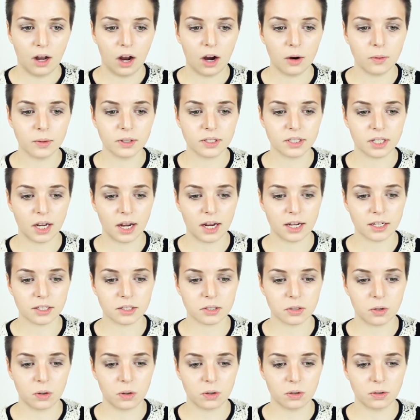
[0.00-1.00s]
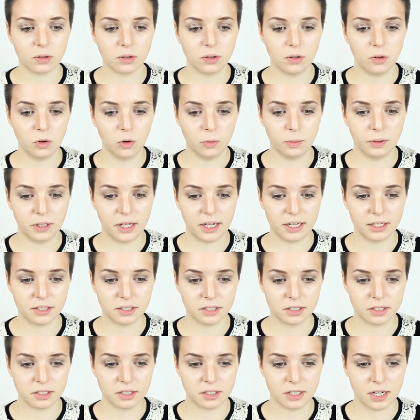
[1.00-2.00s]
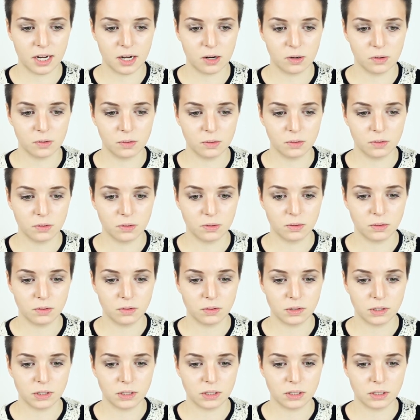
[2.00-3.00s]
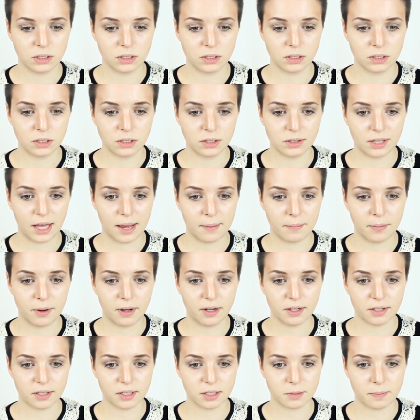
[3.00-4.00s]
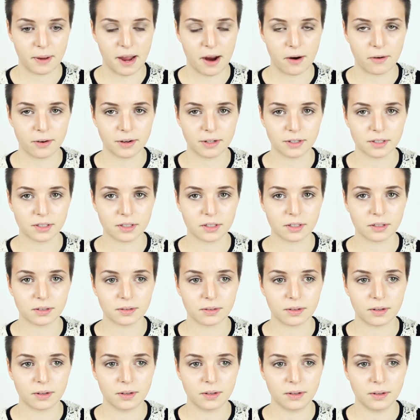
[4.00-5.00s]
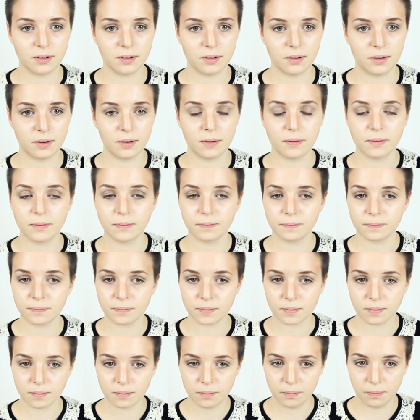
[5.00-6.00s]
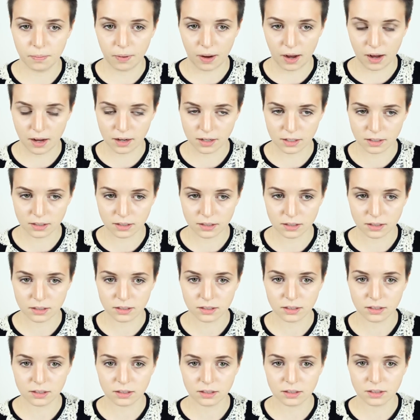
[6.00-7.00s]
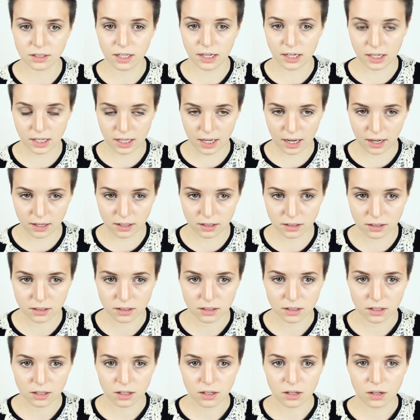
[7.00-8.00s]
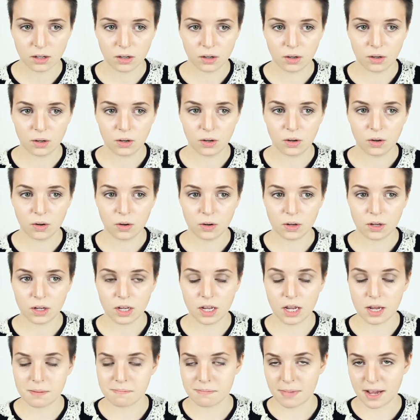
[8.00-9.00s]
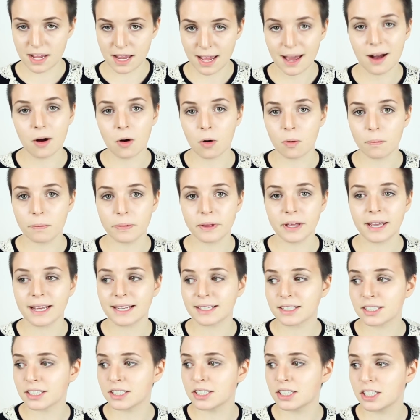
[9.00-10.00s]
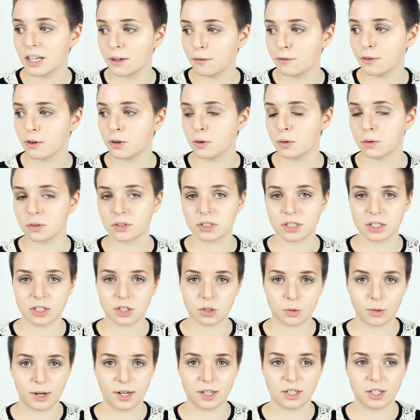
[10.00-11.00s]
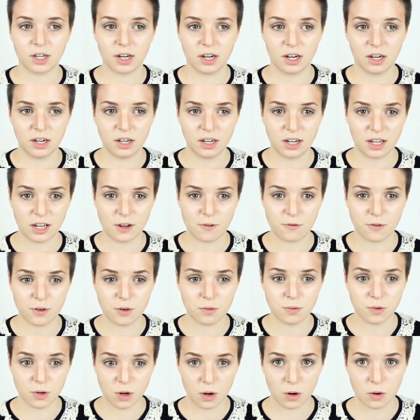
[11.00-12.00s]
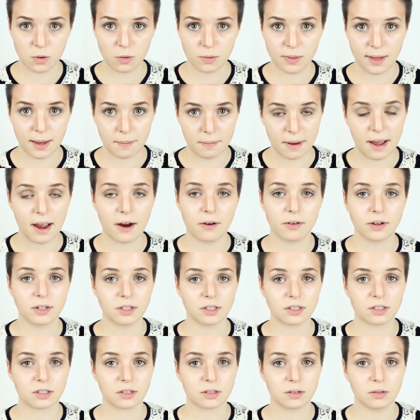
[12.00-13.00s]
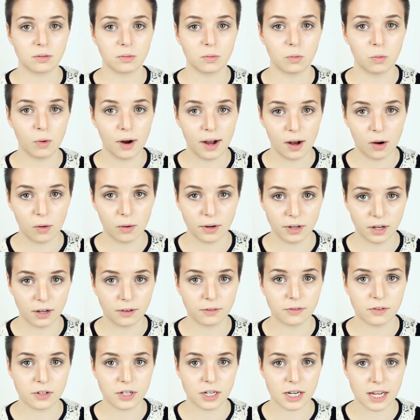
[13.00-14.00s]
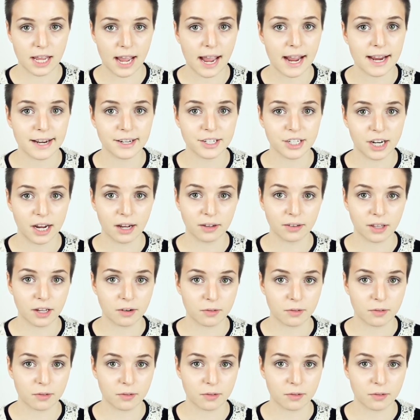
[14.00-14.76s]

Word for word: i would say it's not your place to tell that person's parents but then again it may help it's a difficult situation and if you know their parents well enough to gauge how